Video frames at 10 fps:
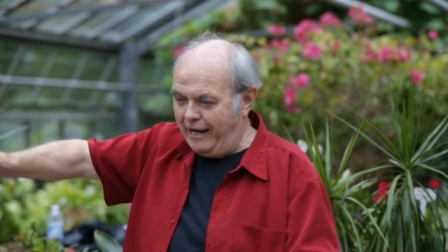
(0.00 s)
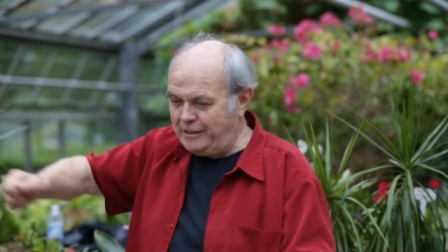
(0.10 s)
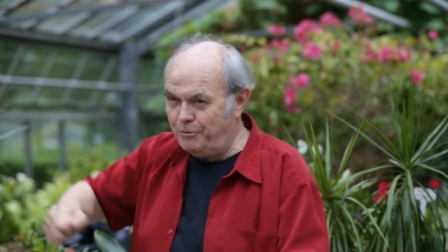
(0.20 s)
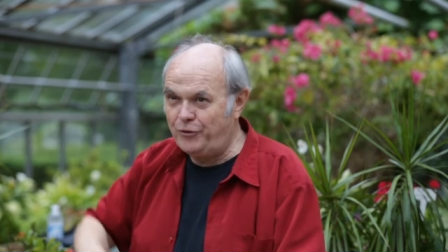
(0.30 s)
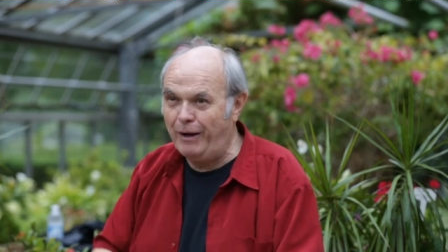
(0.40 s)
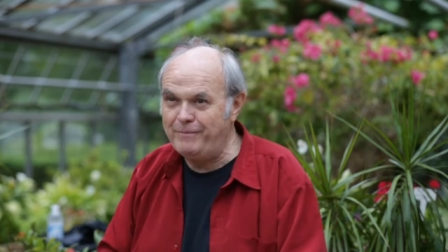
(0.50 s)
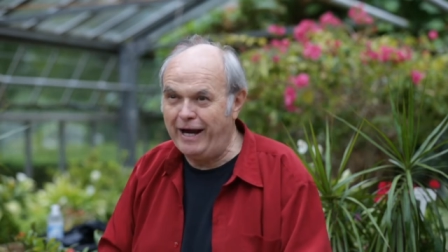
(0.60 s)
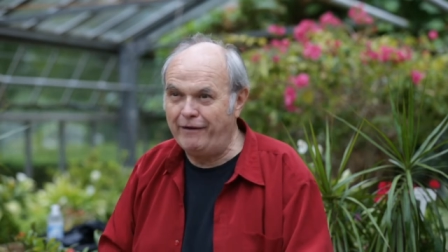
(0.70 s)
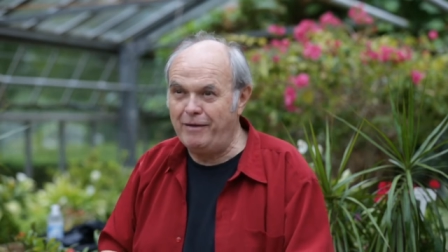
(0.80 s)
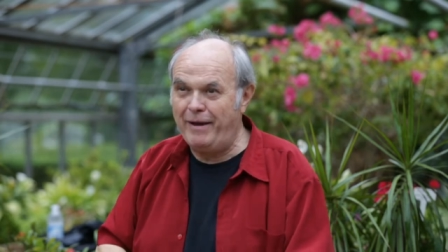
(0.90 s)
and she put them
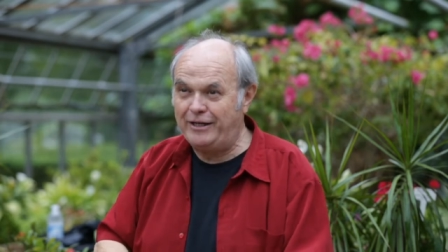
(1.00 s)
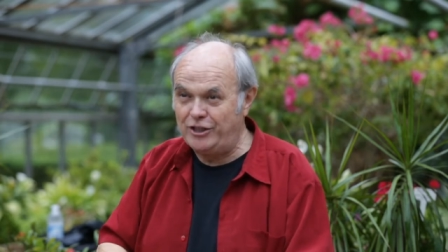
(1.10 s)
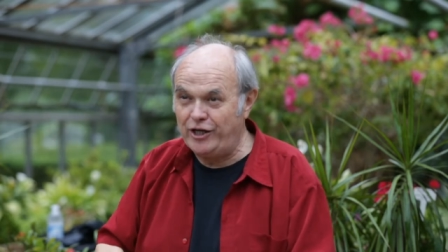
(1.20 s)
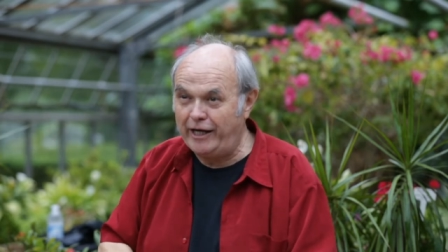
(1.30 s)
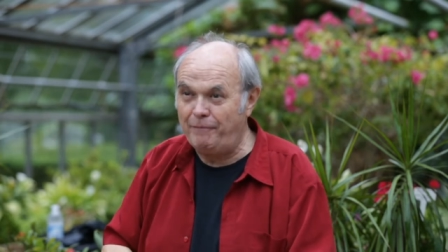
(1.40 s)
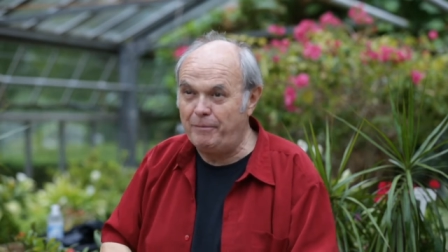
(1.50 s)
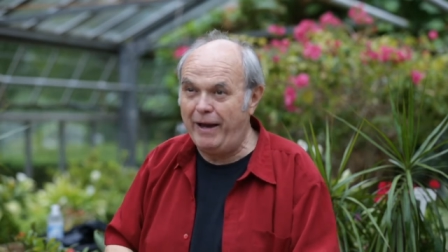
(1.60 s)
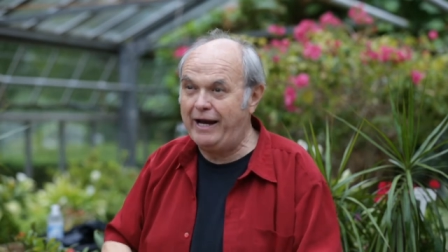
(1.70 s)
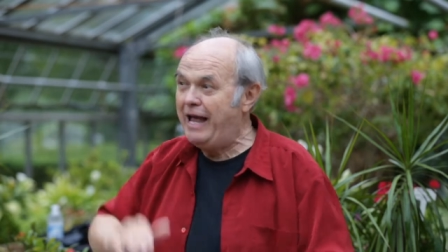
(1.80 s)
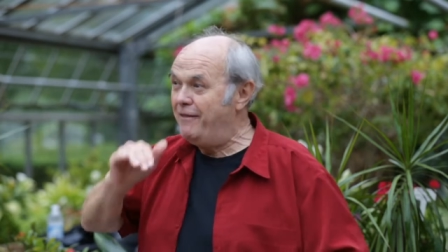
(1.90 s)
down in the bag. She tied up the
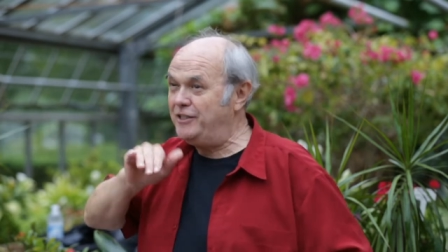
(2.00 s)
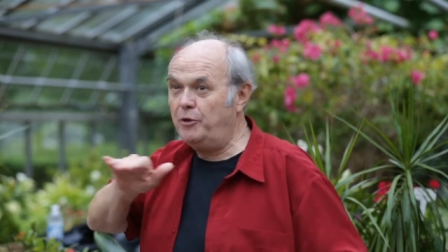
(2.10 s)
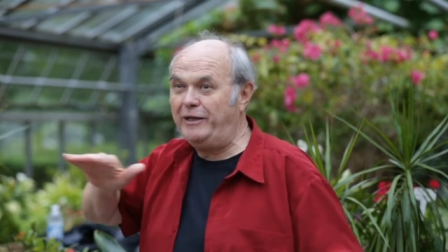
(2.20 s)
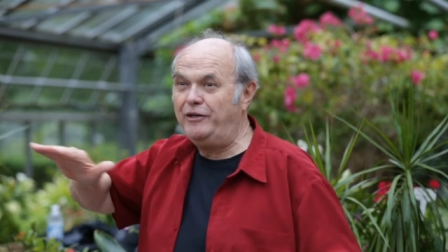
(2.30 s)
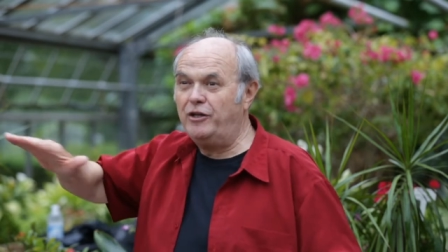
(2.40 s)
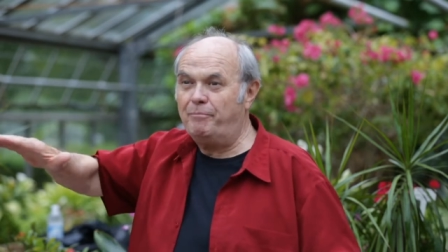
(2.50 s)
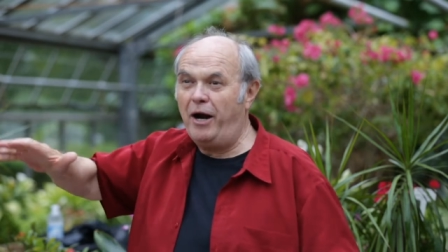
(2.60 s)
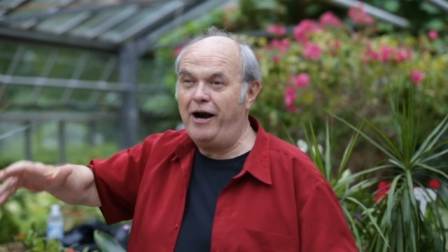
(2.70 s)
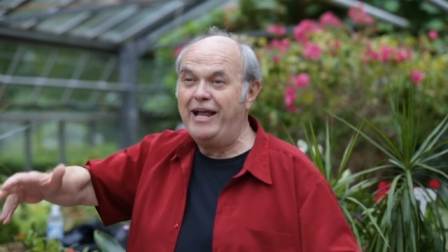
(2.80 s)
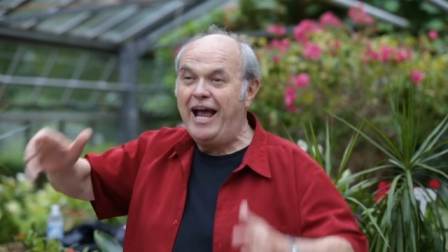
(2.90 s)
bag, and she went into the
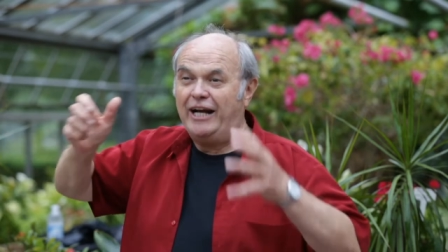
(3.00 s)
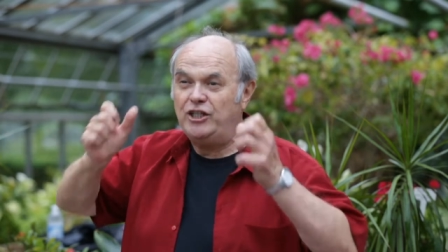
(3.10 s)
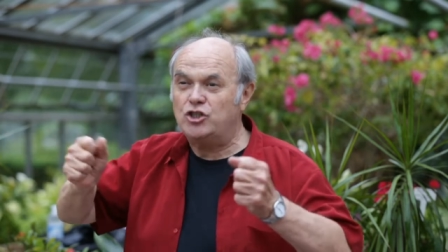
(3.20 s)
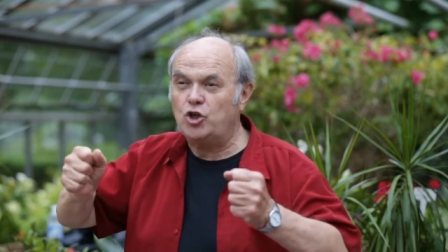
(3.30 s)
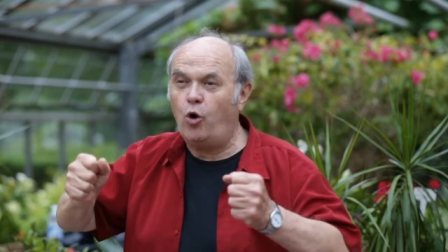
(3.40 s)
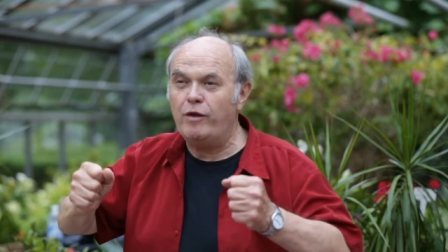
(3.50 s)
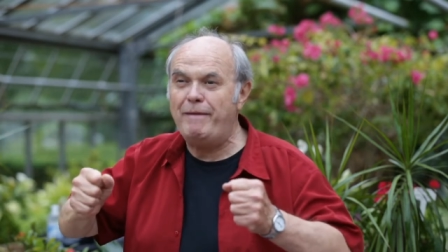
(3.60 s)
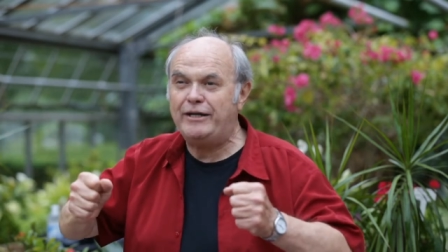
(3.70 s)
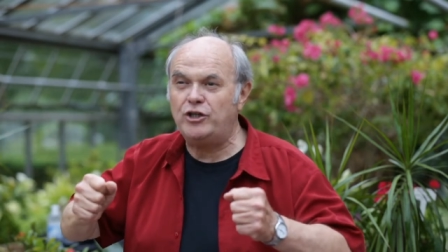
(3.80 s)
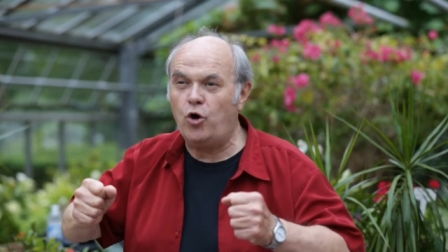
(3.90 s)
barn, and she stole the
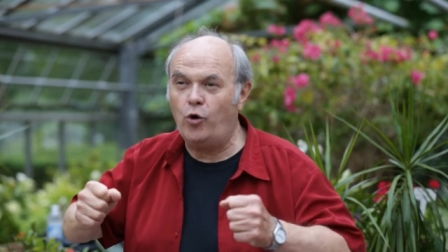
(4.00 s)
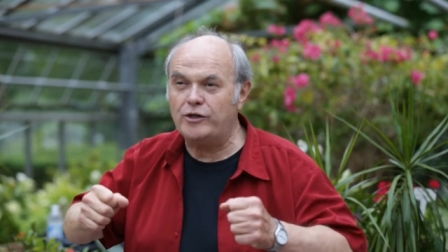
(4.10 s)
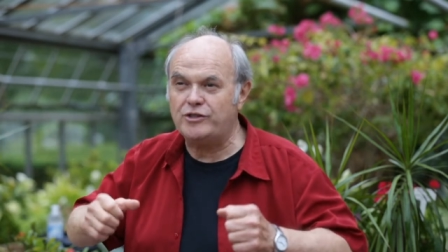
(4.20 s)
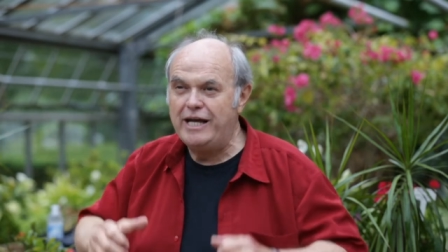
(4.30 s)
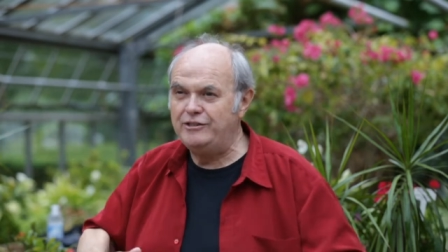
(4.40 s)
magic horse.